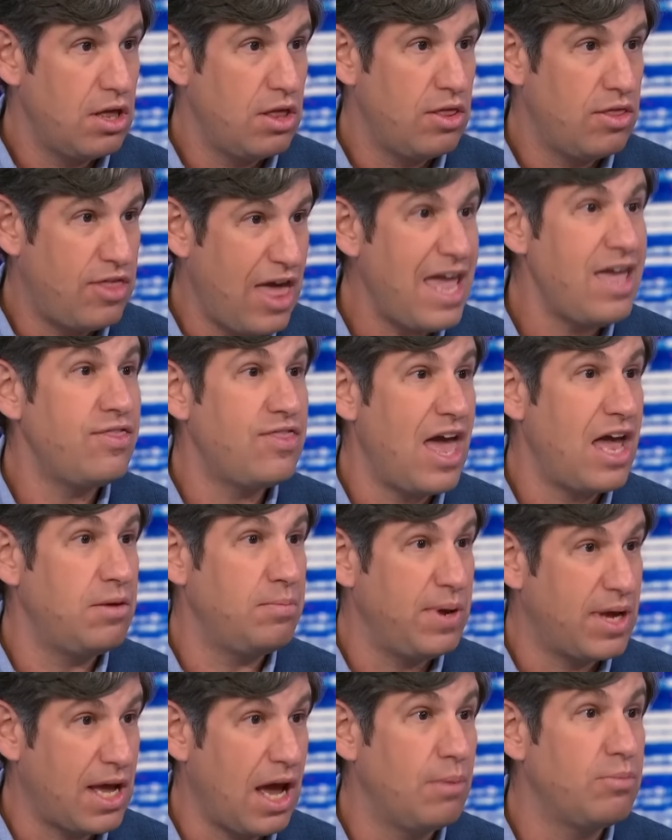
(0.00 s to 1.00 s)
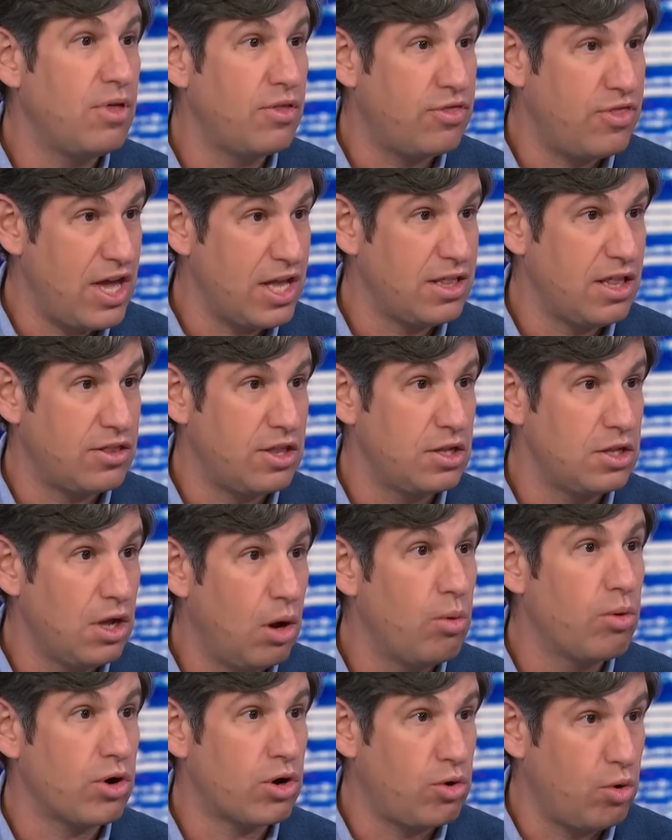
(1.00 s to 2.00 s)
they then become the thing that the
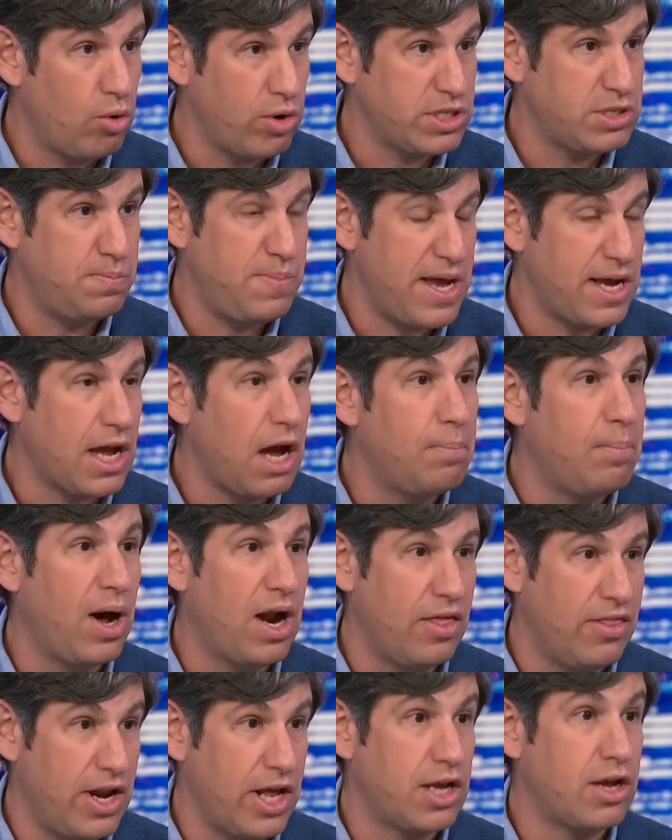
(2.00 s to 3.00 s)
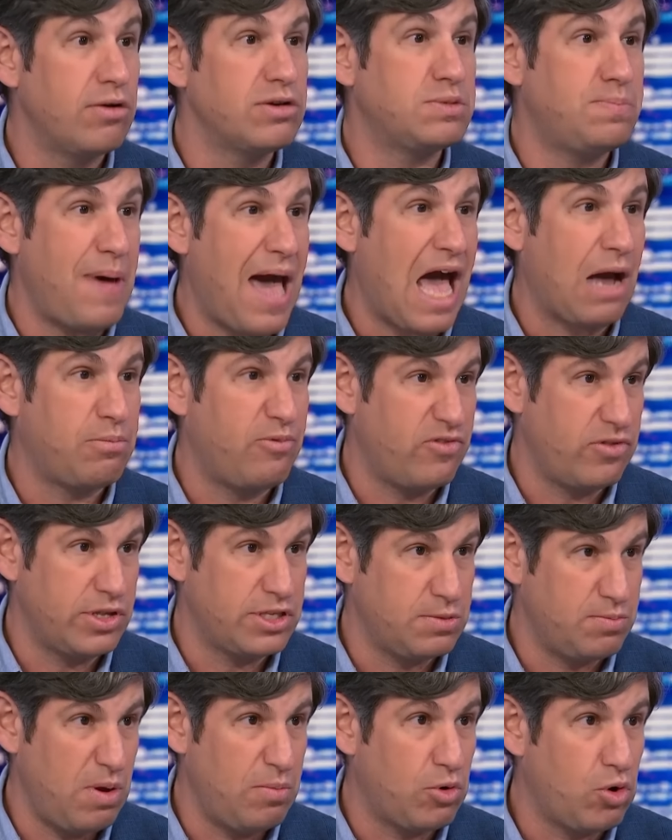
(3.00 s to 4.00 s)
lower courts pick up on, and then it goes back for the
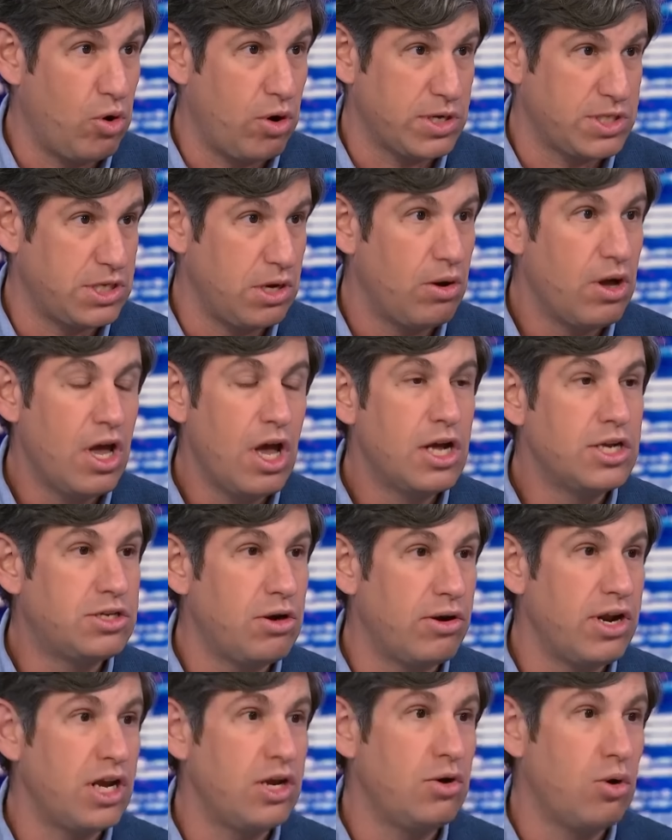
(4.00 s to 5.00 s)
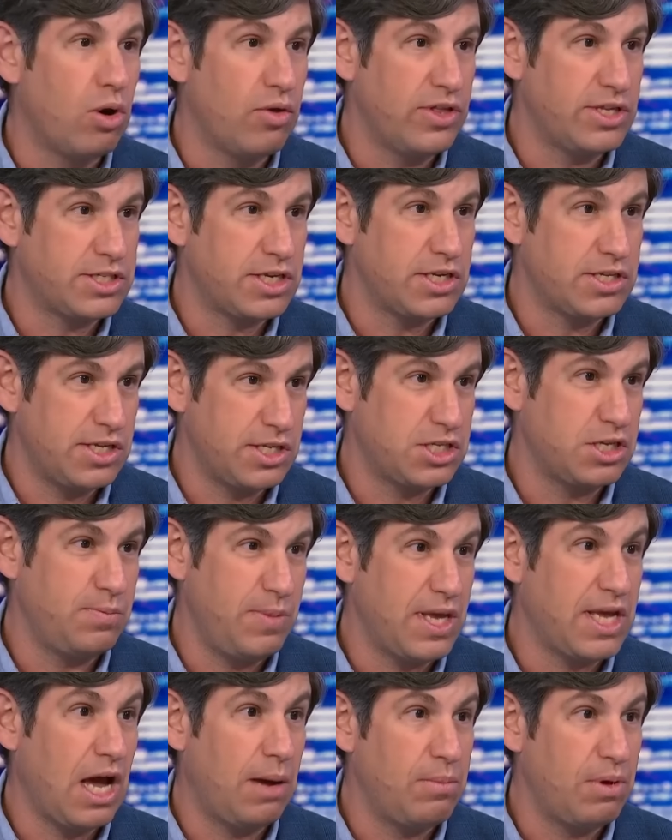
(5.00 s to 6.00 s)
Supreme Court. Right. So don't ignore this because this would be
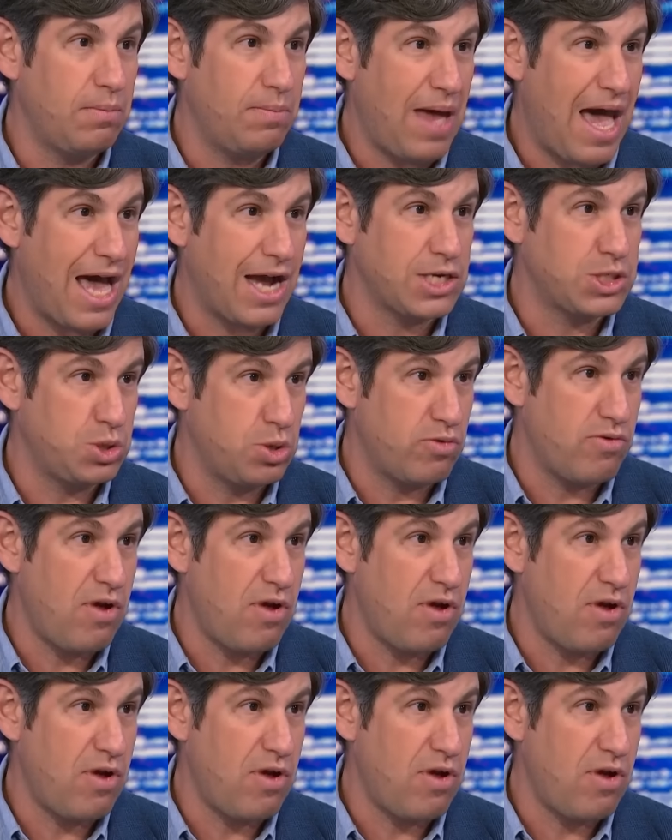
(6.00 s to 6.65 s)
coming back sooner